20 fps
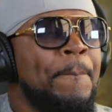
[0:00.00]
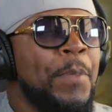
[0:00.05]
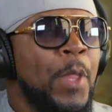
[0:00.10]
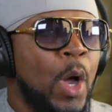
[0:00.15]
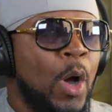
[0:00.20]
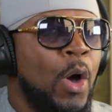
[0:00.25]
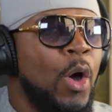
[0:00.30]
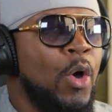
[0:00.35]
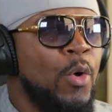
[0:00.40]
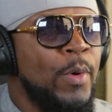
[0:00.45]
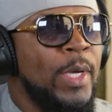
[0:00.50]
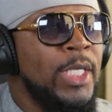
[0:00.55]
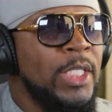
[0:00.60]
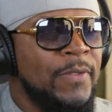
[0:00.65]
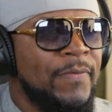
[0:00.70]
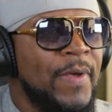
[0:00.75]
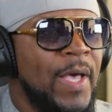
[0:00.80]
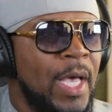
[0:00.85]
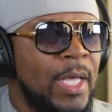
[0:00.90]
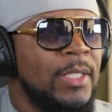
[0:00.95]
always
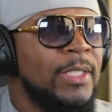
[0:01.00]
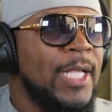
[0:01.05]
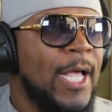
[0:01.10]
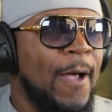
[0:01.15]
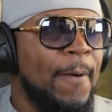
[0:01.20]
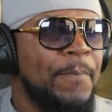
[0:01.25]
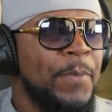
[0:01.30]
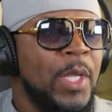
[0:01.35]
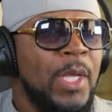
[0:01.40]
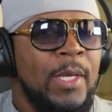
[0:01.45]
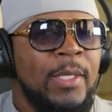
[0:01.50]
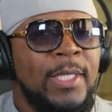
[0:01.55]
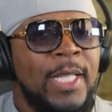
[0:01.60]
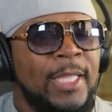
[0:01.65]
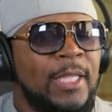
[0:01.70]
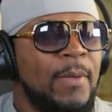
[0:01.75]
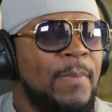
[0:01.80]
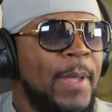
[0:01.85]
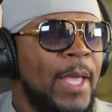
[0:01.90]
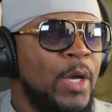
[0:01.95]
finds out that
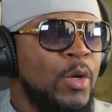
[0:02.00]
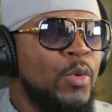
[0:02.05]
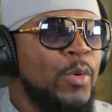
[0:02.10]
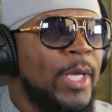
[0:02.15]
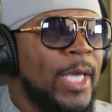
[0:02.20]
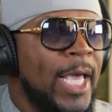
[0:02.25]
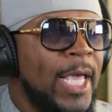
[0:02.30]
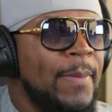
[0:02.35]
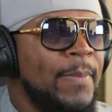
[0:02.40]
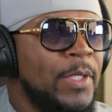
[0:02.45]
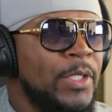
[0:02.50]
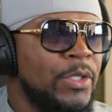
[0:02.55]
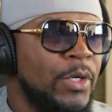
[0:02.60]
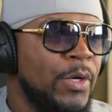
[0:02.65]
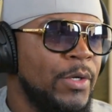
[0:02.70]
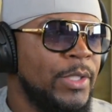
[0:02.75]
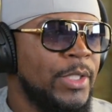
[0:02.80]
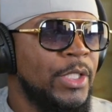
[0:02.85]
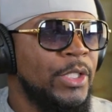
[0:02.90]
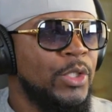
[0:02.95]
the man who came into her
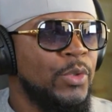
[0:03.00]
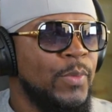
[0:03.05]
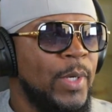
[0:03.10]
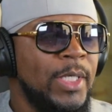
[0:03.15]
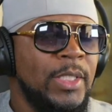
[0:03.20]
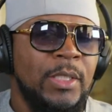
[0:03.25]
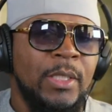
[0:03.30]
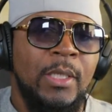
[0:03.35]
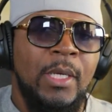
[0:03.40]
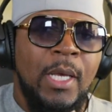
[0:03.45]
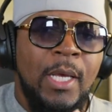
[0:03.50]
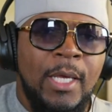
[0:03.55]
situation